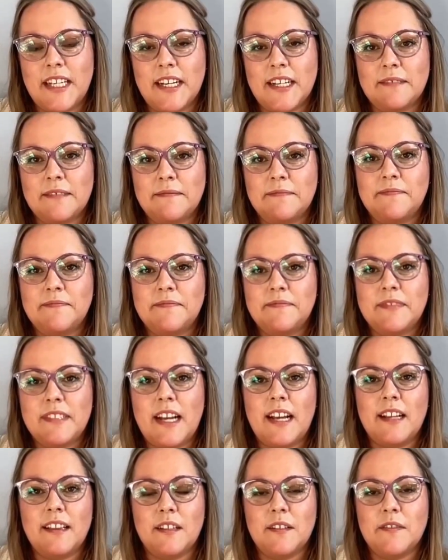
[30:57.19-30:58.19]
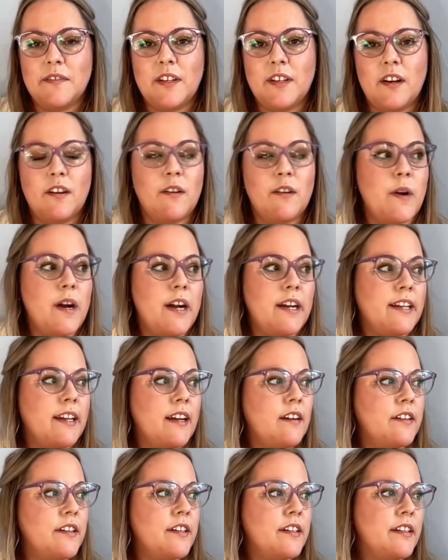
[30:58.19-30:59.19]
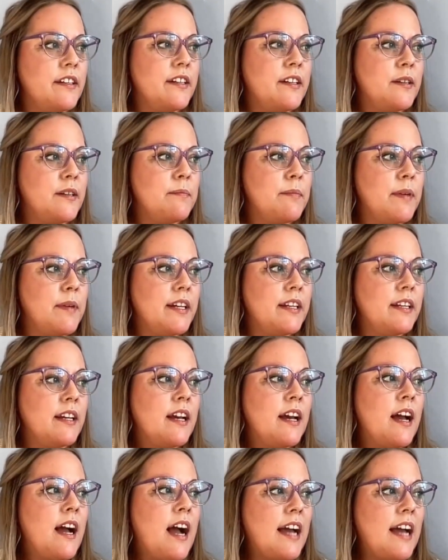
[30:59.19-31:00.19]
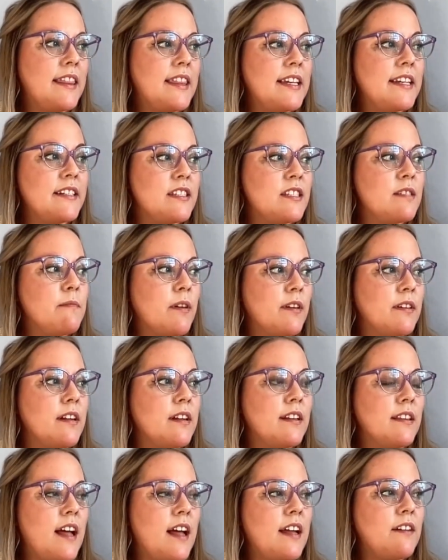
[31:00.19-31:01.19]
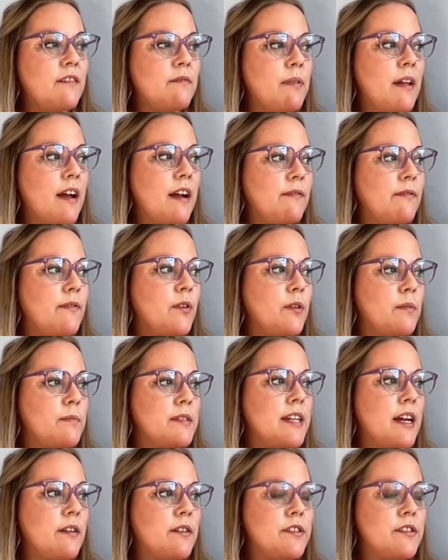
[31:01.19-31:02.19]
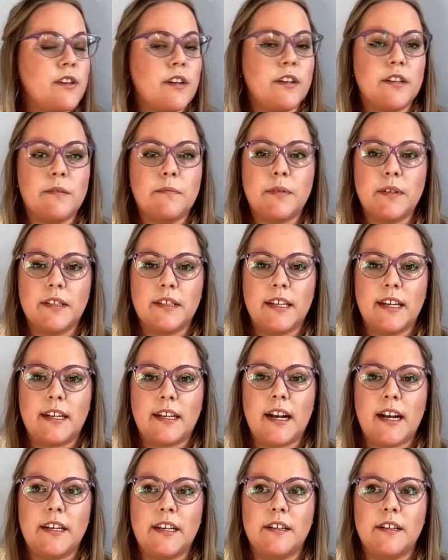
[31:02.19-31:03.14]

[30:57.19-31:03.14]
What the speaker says: Yeah, I love an ROI calculator, but I think it's smart. A lot of platforms now are starting to put that